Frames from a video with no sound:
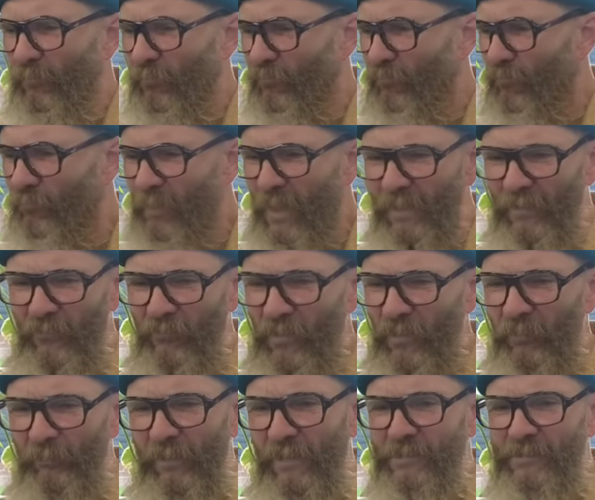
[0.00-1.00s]
made a
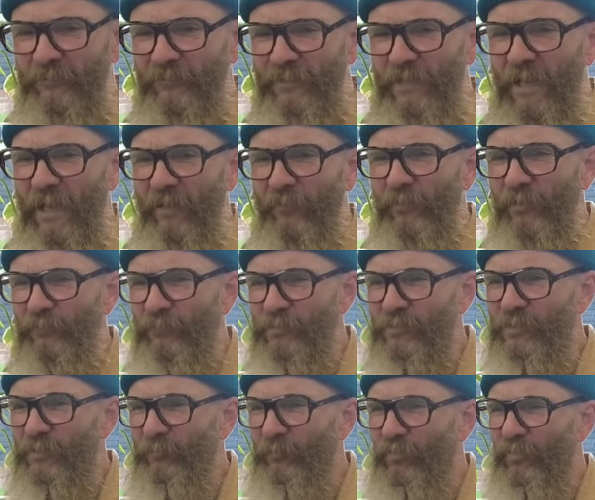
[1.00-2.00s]
real mess of town. It was
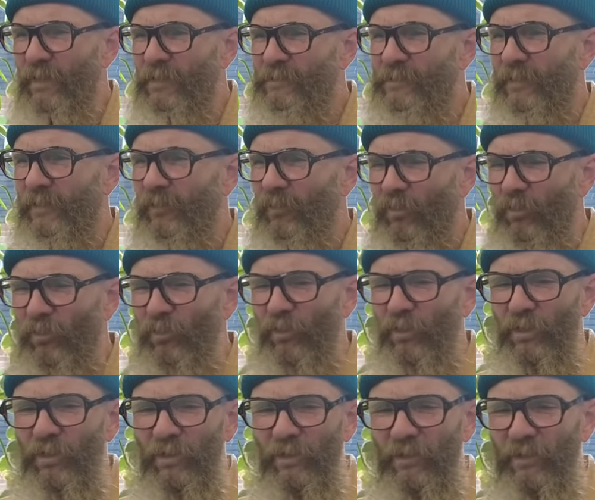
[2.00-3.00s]
depressing.
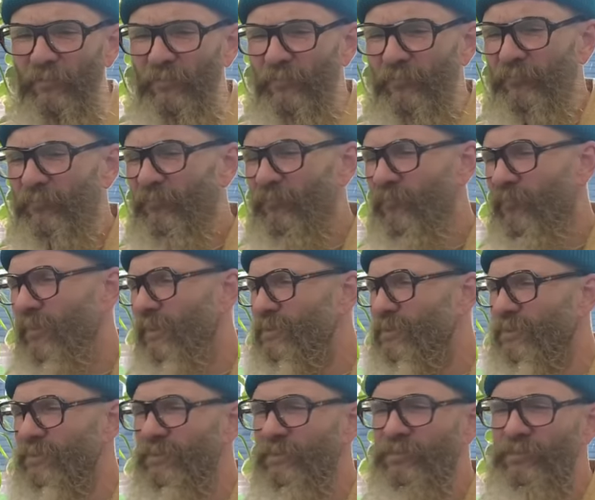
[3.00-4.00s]
All the
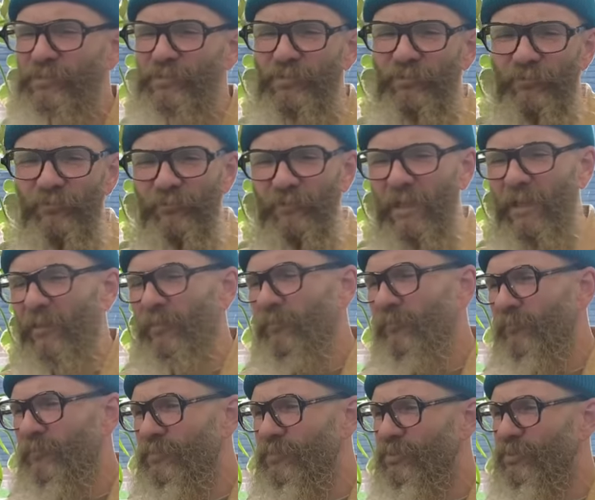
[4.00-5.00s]
fridges and stuff out
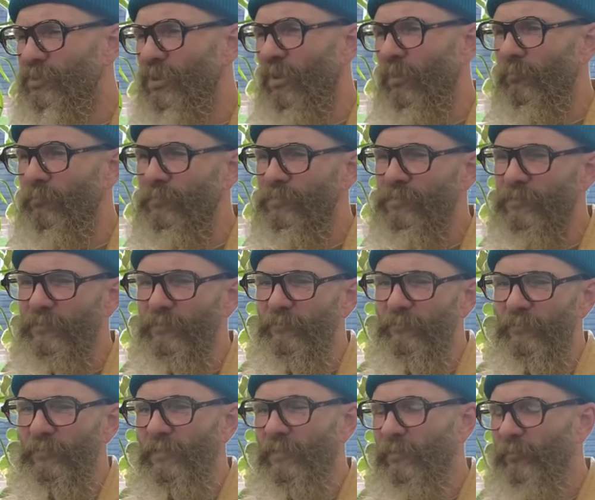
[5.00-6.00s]
of the shops and,
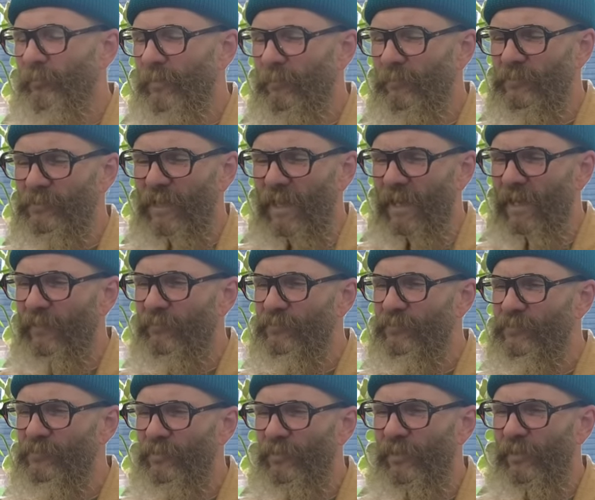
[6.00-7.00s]
you know, people's
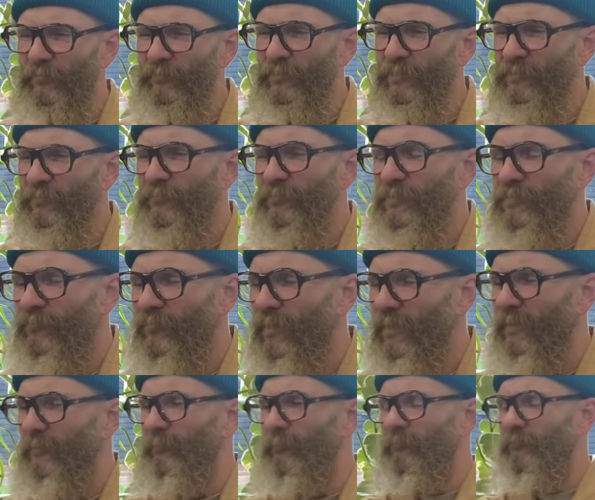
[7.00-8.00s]
houses. And it was
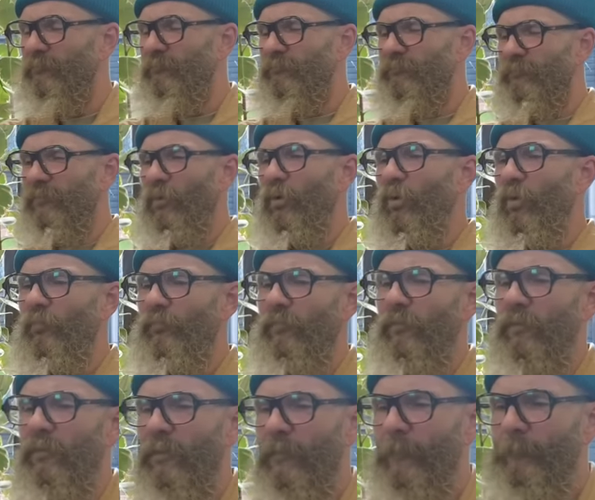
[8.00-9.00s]
really
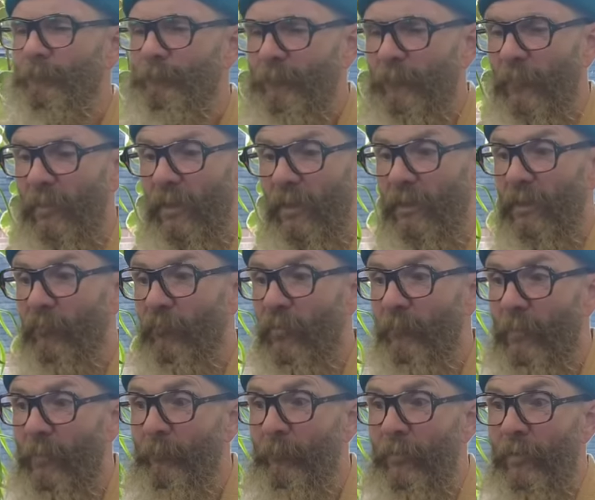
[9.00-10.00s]
awful. And I
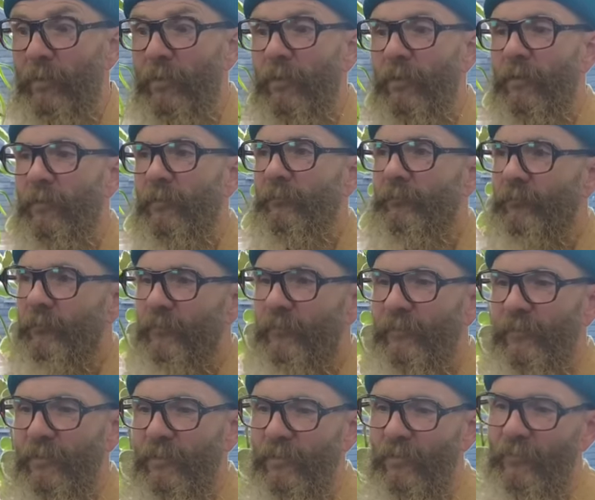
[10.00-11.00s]
remember,
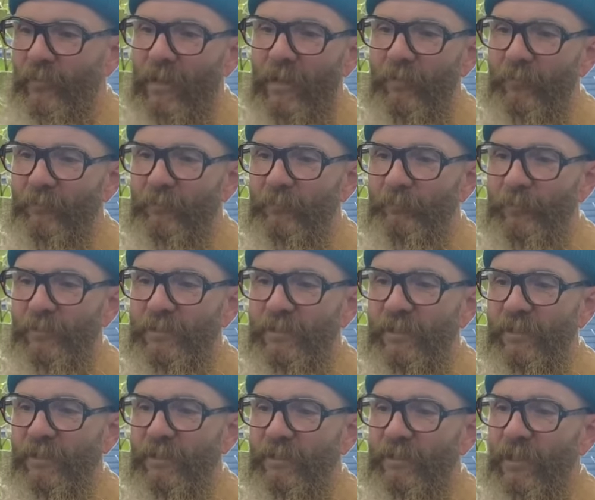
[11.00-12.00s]
you know, that
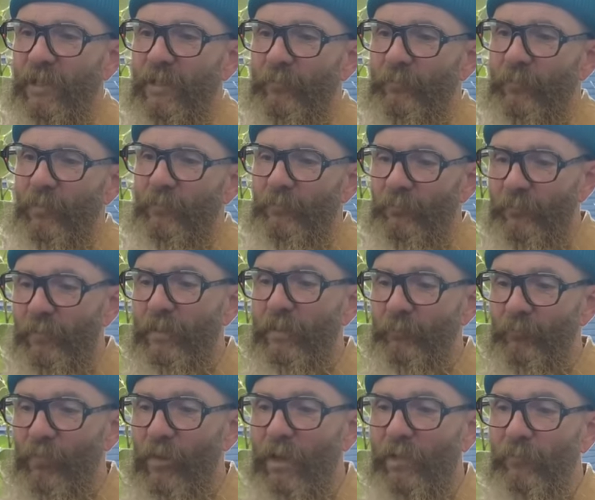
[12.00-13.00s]
particular day, both me
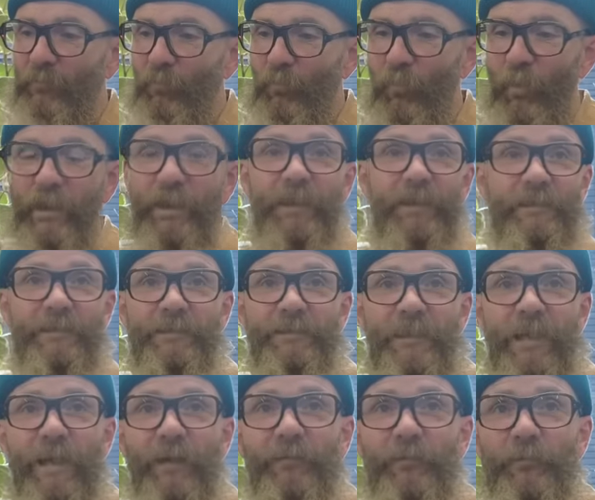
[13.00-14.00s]
and Brant went into
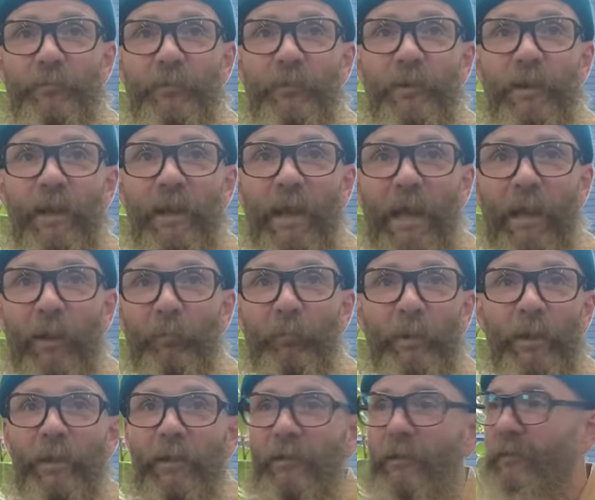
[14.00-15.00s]
town and we were like
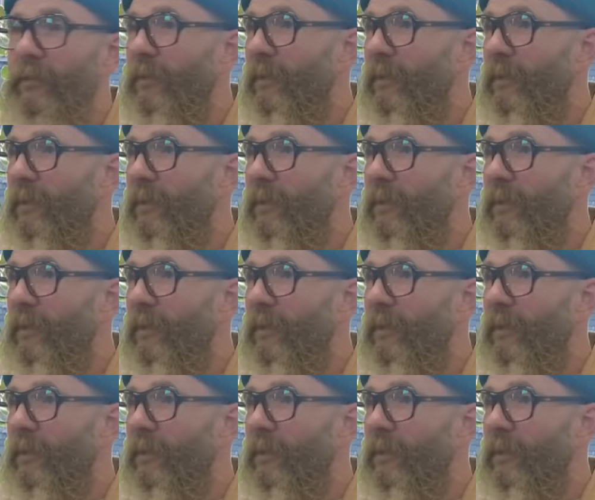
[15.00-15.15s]
helping